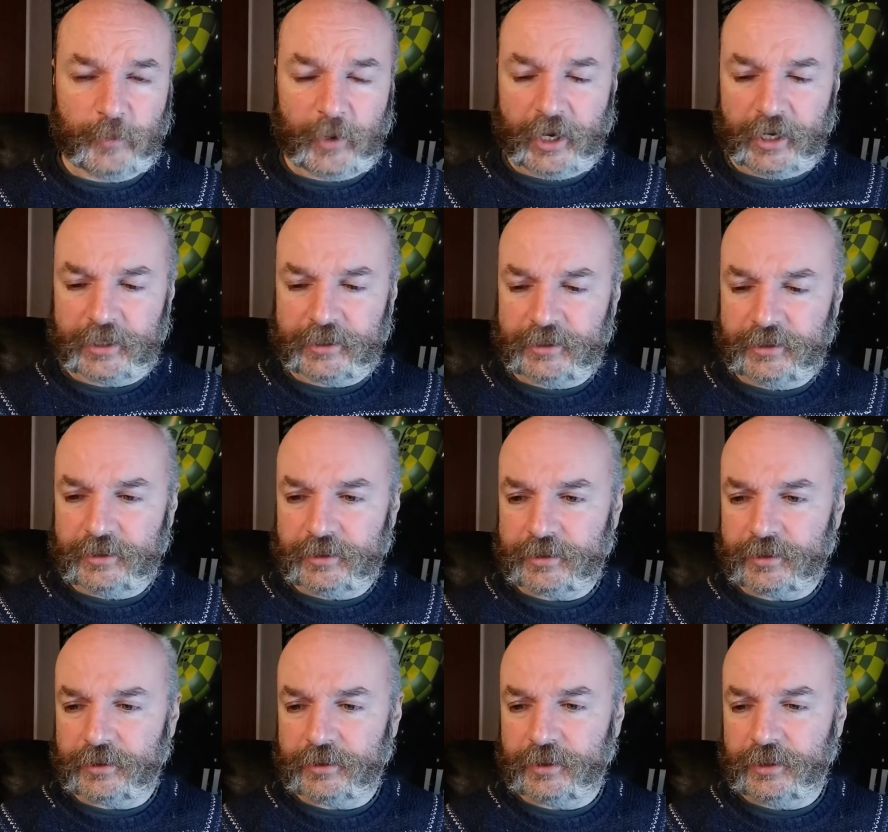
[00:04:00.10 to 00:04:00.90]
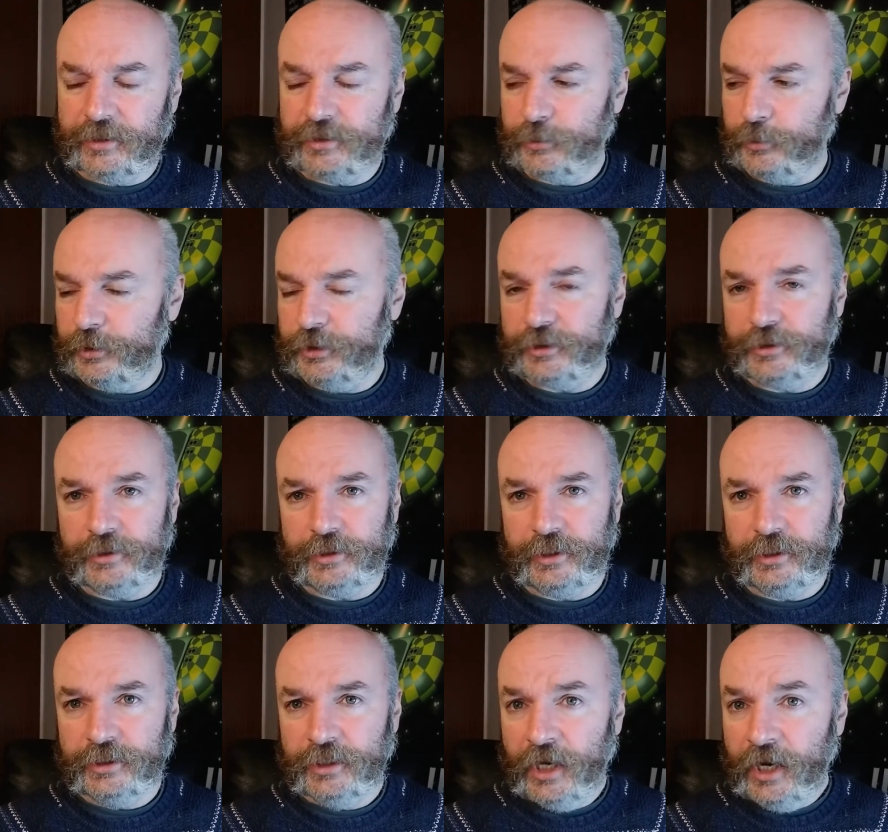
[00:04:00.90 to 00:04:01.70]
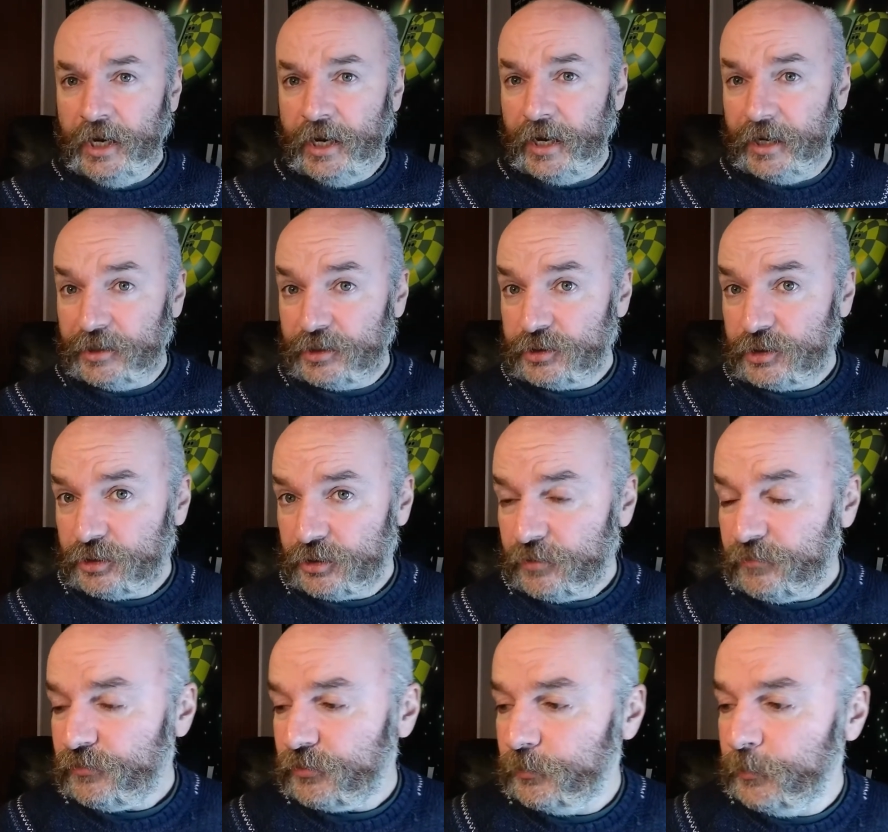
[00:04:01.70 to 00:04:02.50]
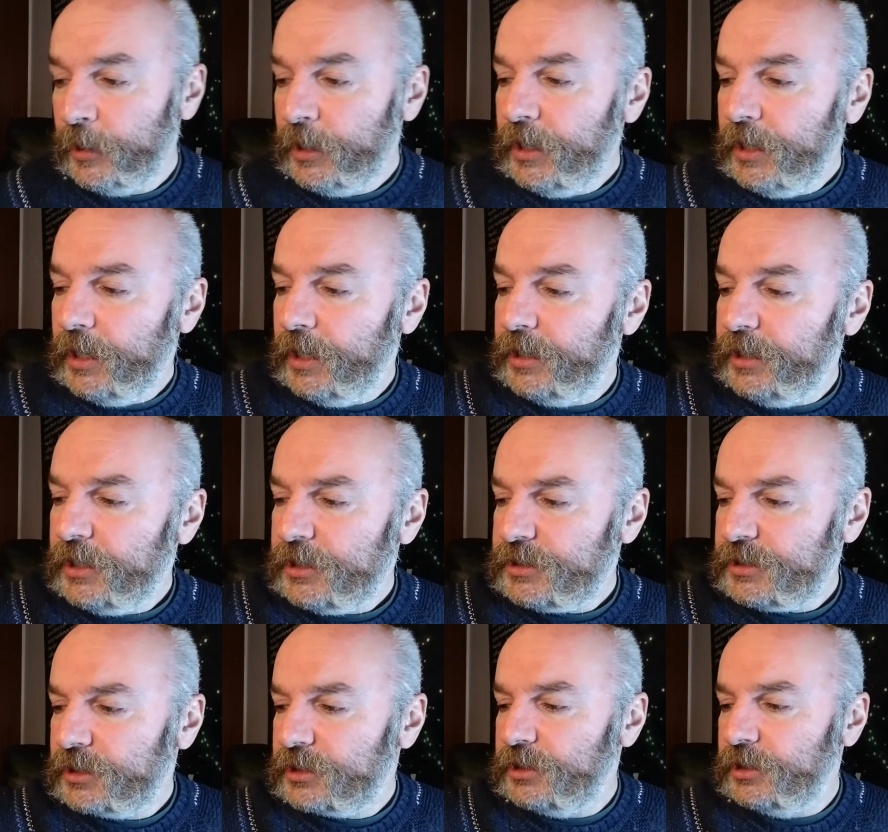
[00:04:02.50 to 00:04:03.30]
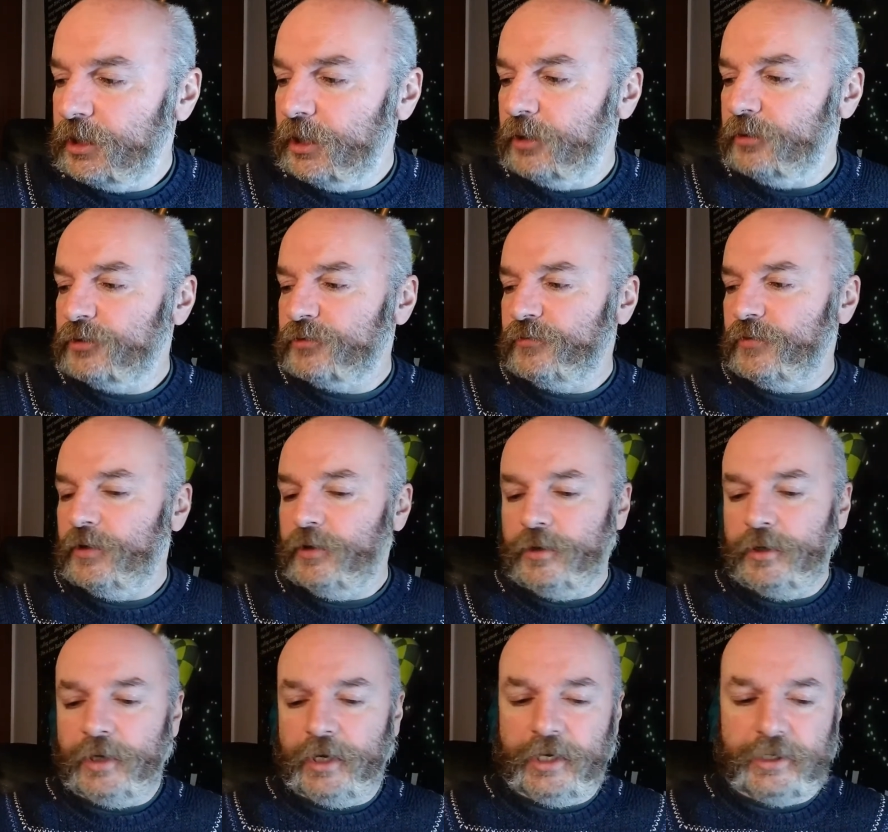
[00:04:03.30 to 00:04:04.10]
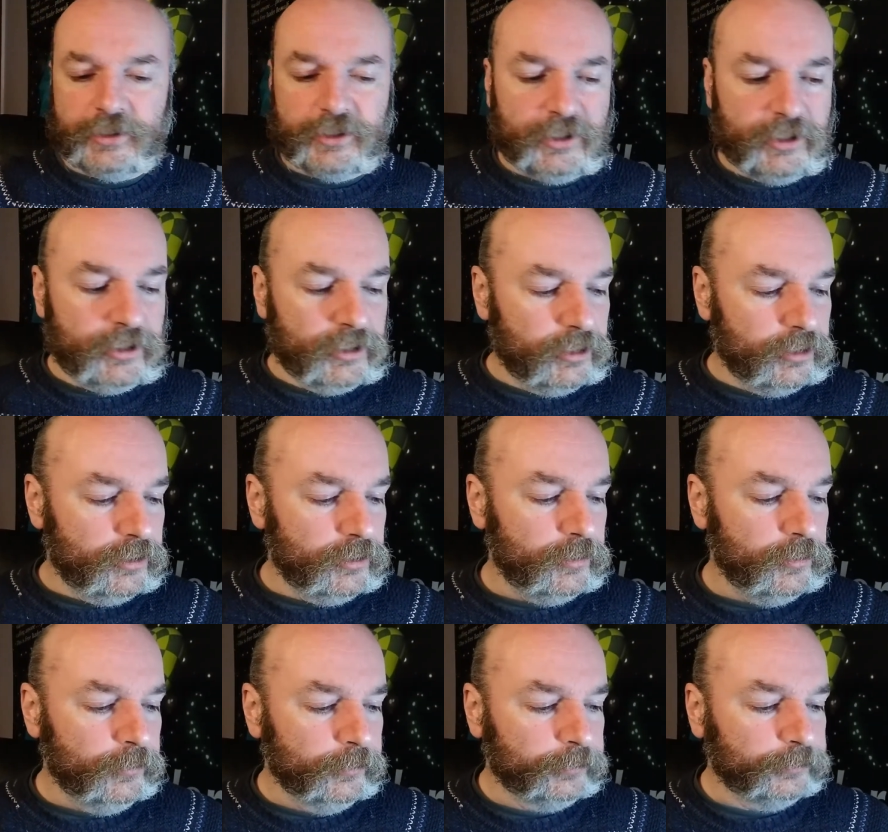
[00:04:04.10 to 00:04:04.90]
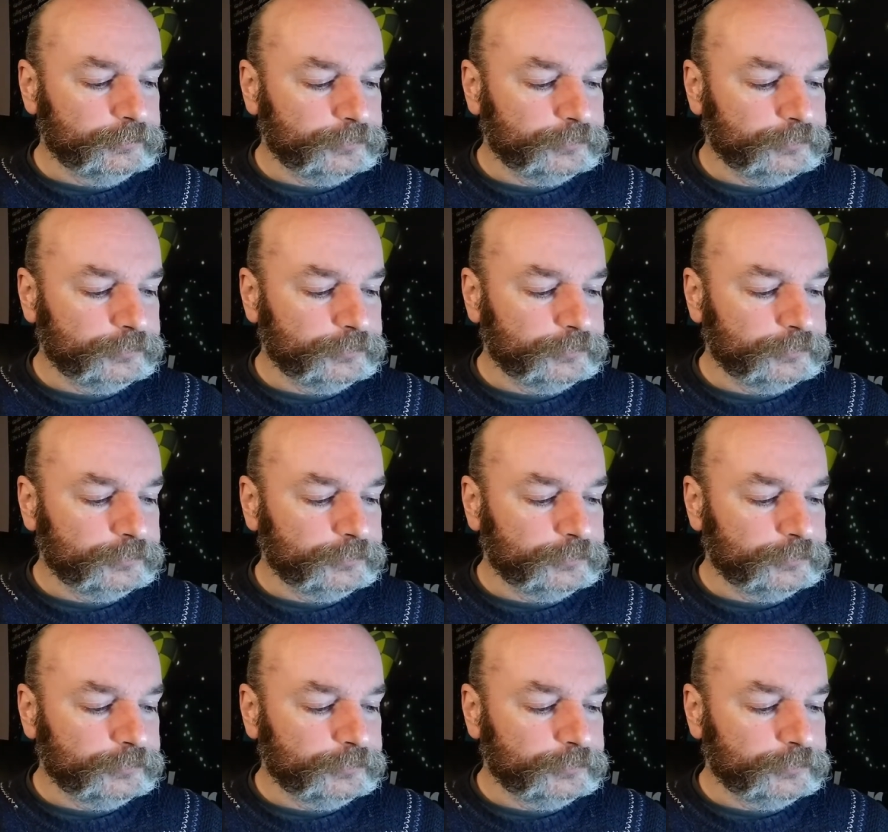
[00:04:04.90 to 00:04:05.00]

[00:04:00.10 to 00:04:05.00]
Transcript: packed into each of these, and there's a lot of them. And ICE actually go as far as to